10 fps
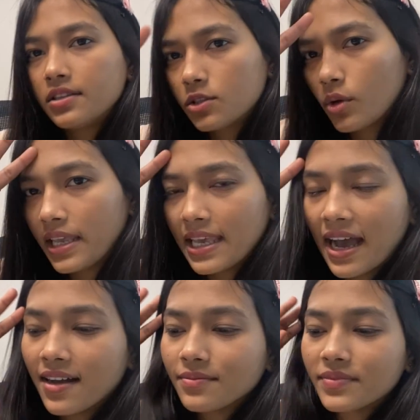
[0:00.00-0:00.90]
So
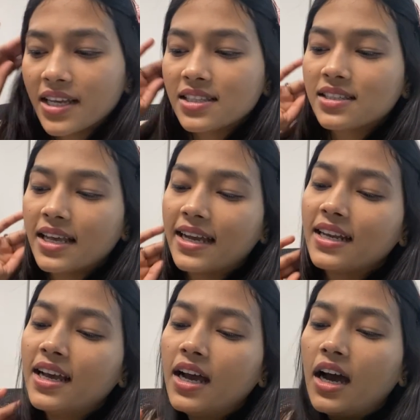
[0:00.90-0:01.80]
yeah, that's that.
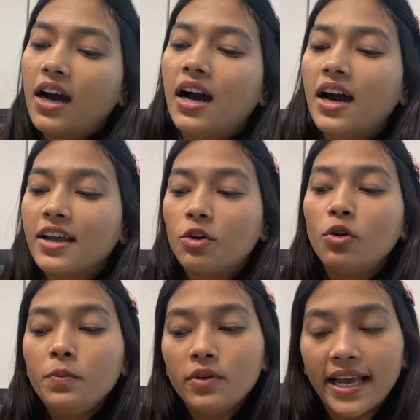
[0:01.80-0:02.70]
I
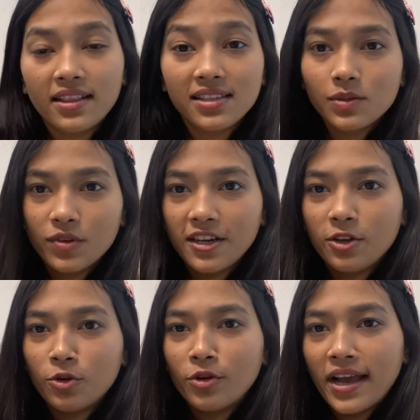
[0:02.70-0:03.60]
hope you like this
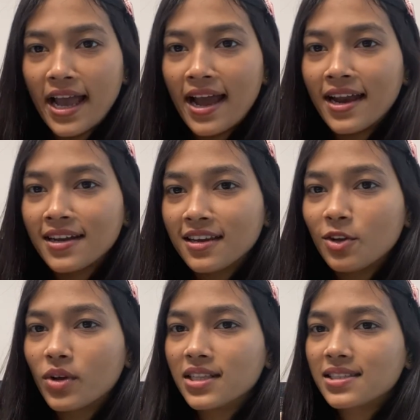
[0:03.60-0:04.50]
video and
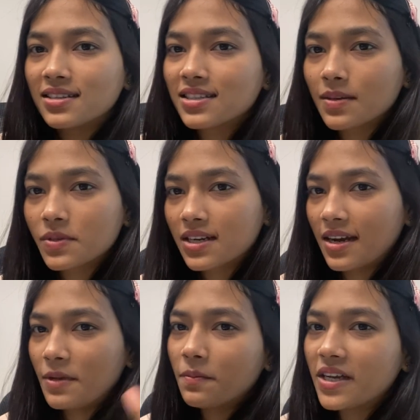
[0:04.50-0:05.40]
you consider
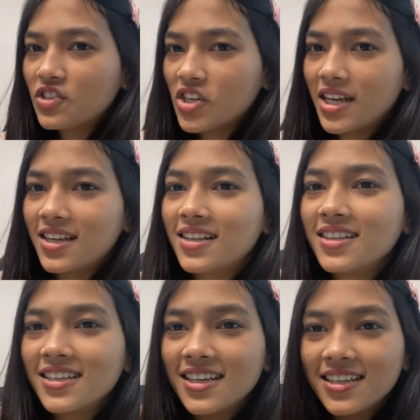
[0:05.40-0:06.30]
subscribing my
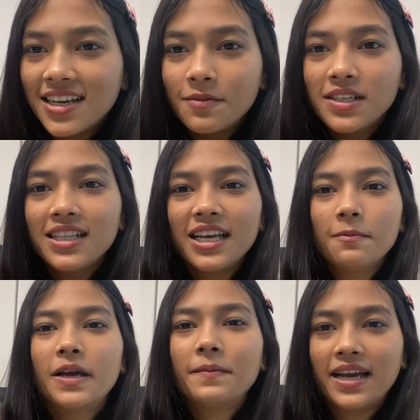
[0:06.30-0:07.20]
channel. Up till then,
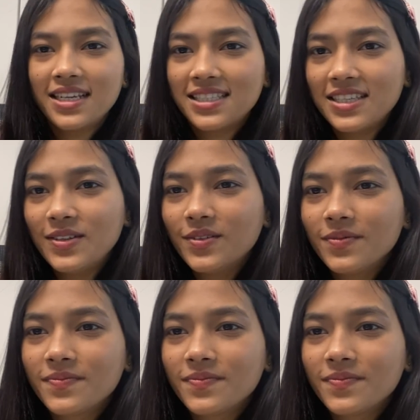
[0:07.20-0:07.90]
bye bye, see you.